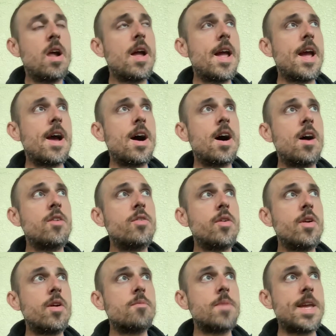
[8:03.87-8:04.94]
and
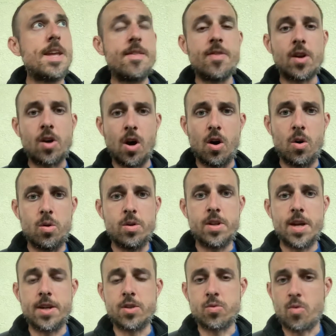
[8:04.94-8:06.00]
in the code
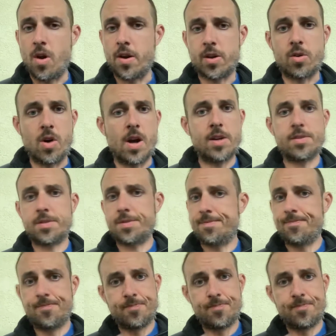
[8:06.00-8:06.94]
that is run across